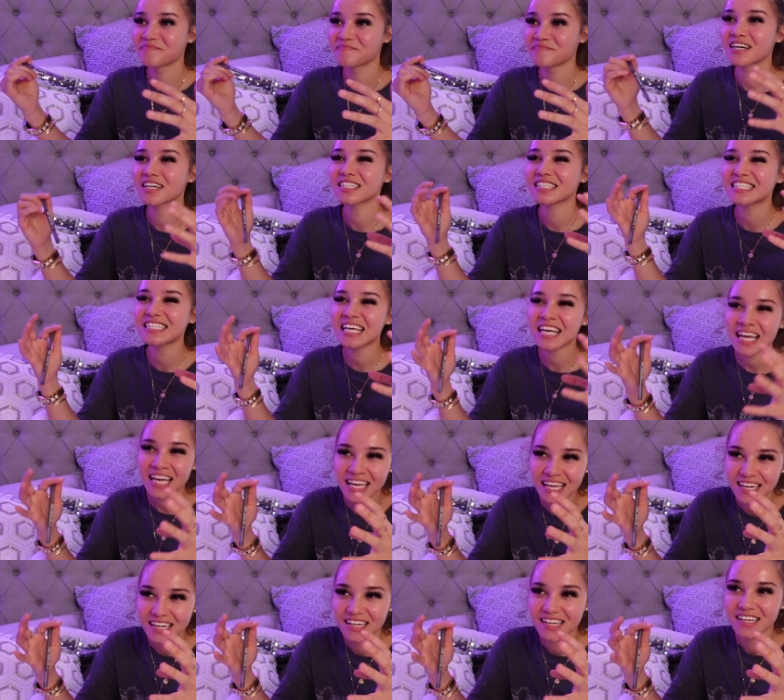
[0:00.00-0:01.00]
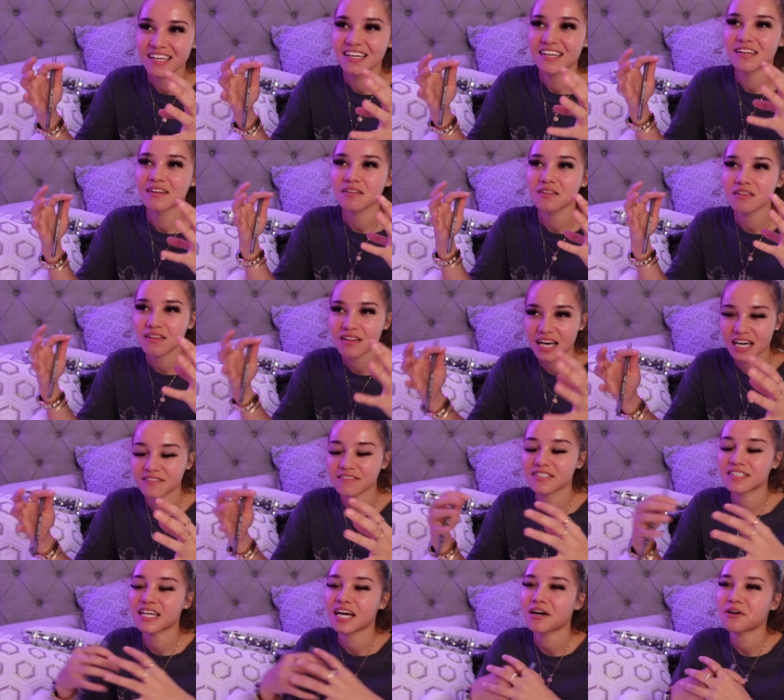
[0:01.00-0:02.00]
content
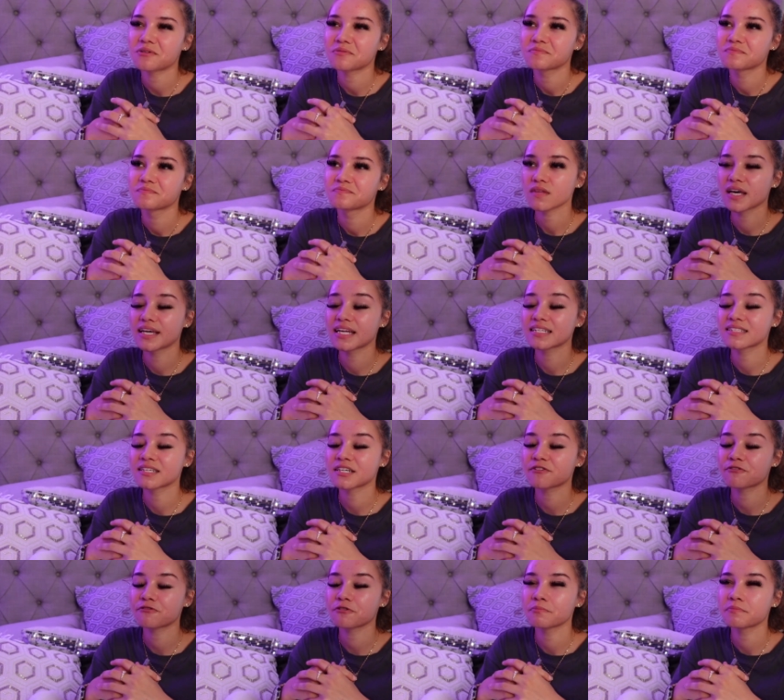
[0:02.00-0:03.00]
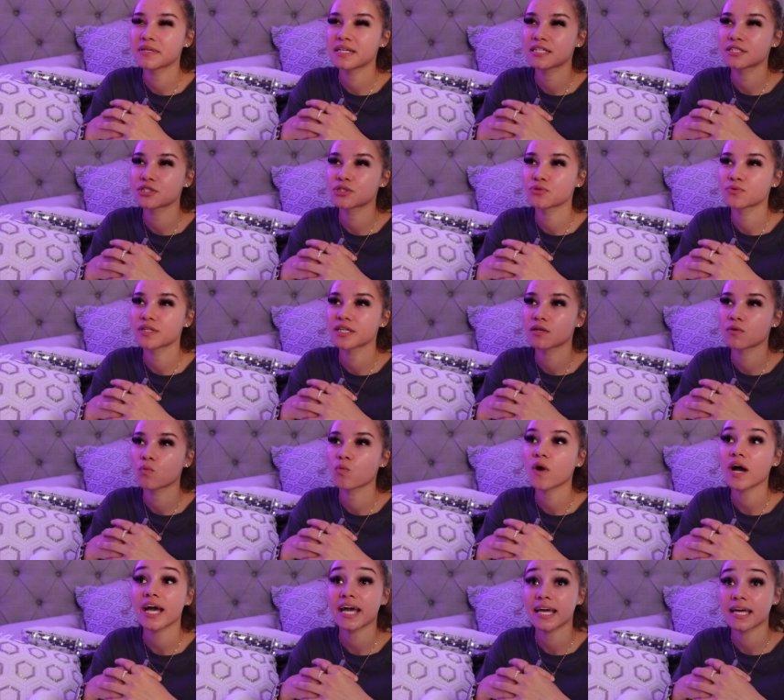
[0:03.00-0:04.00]
lifestyle. And it took for me to get
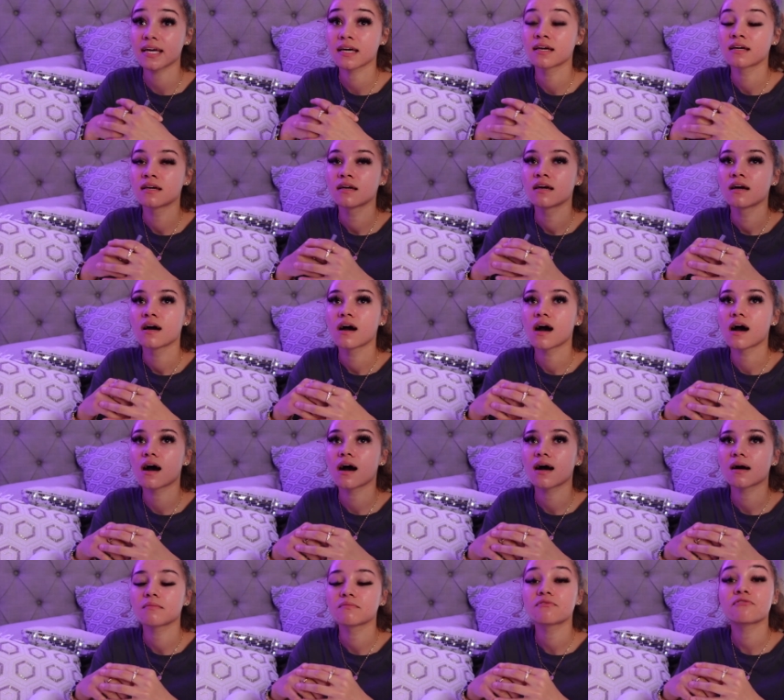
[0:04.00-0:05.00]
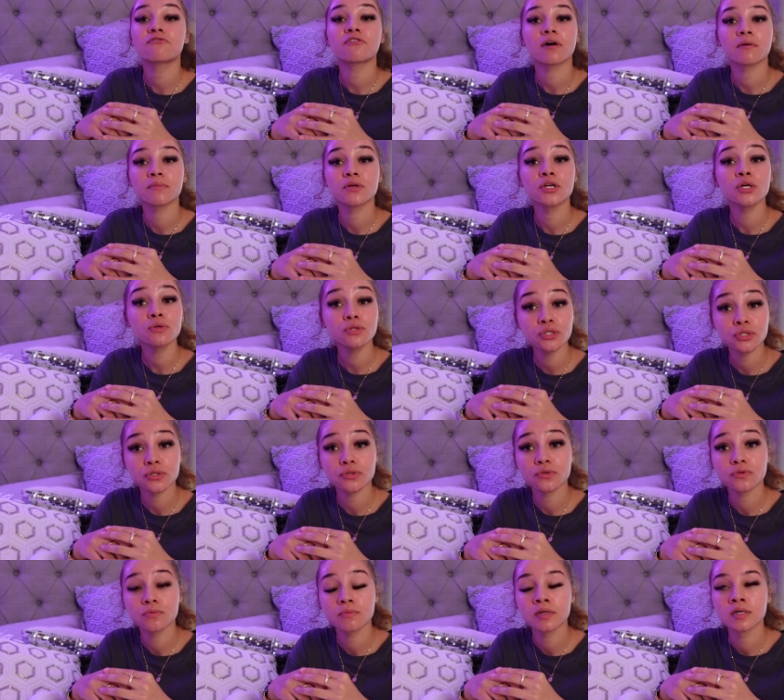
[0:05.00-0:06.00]
away from
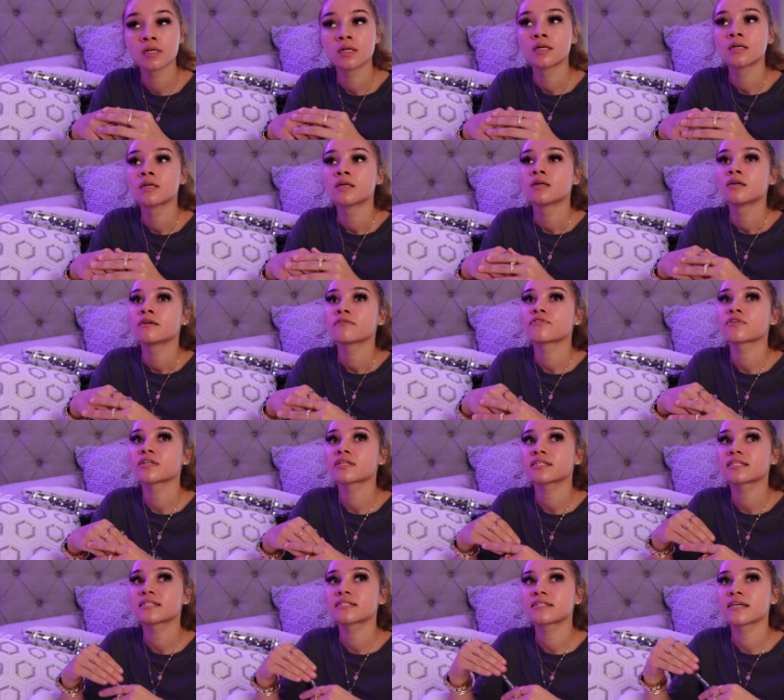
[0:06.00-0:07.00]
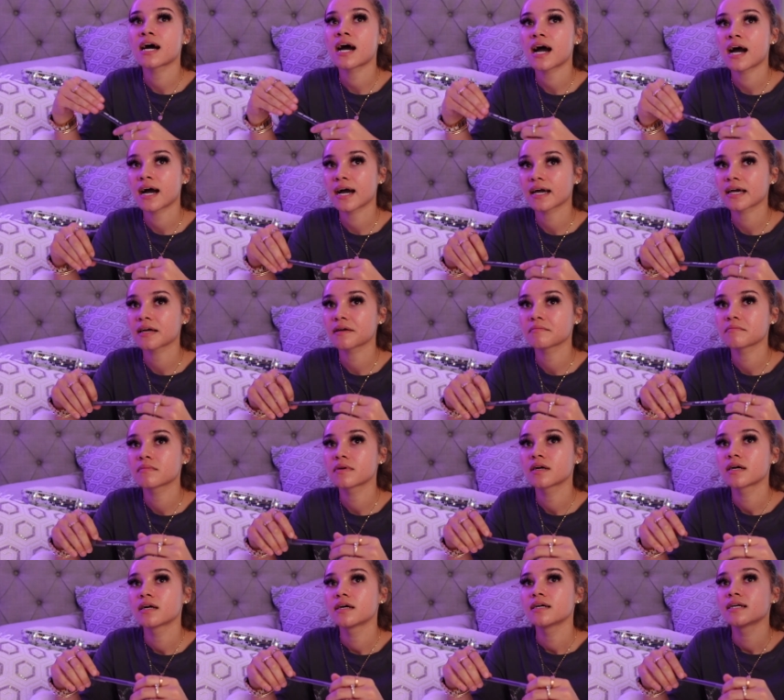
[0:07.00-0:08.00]
YouTube for this time
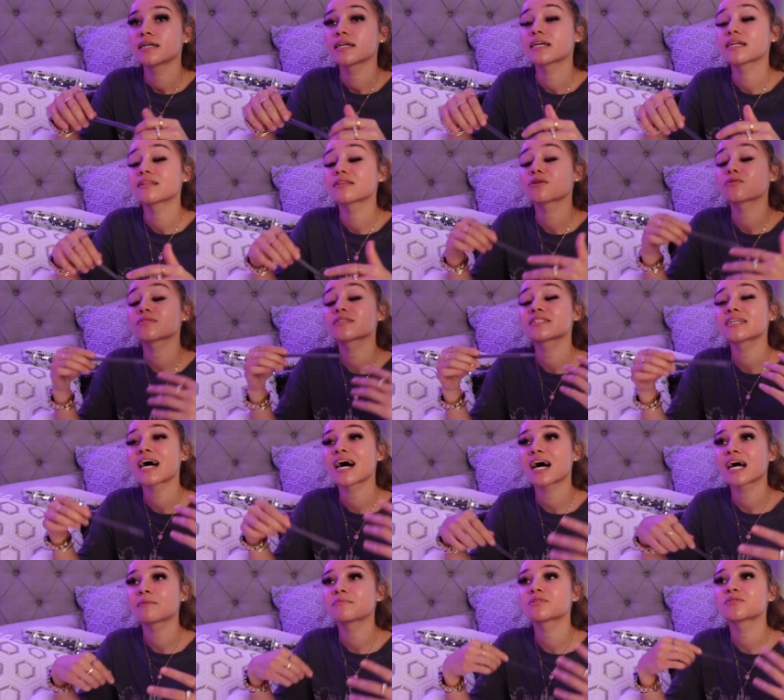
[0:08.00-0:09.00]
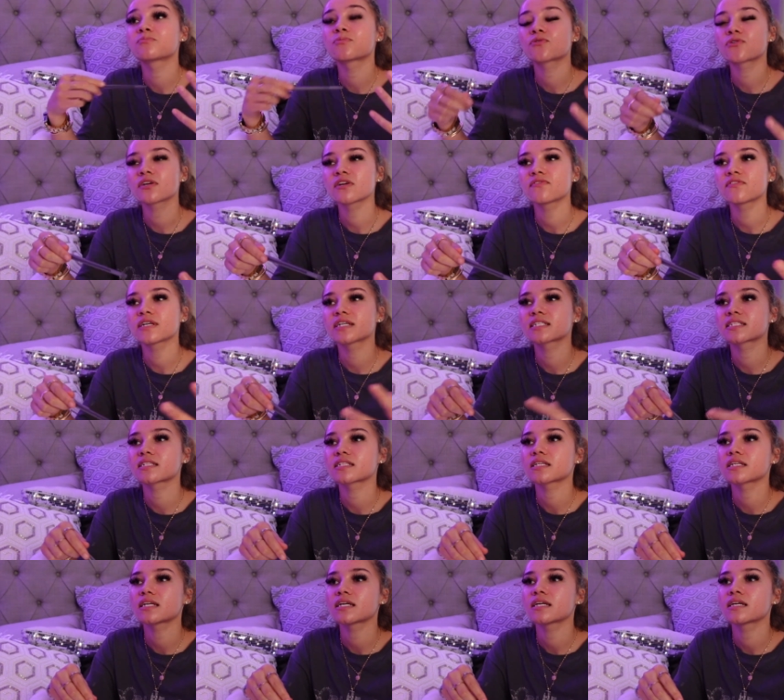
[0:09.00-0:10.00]
and those times
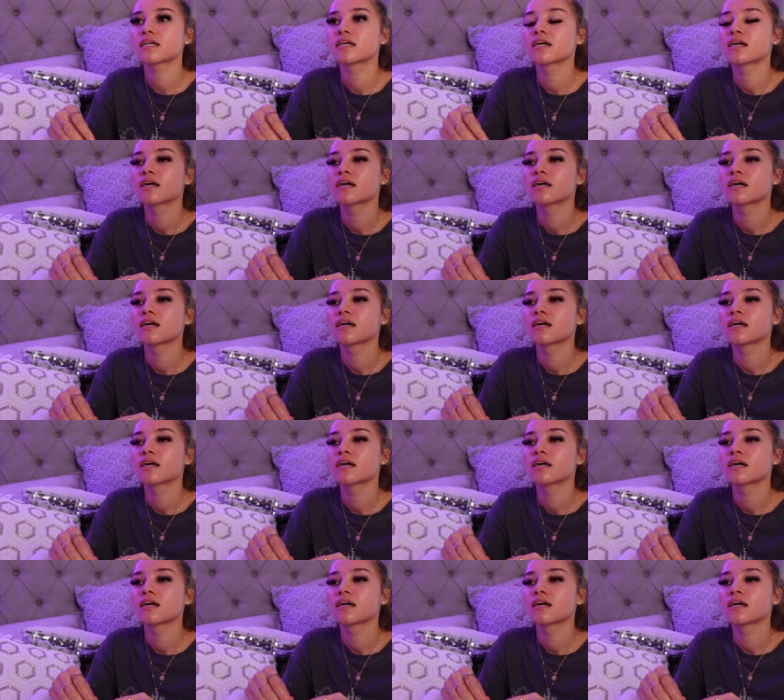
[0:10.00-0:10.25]
previously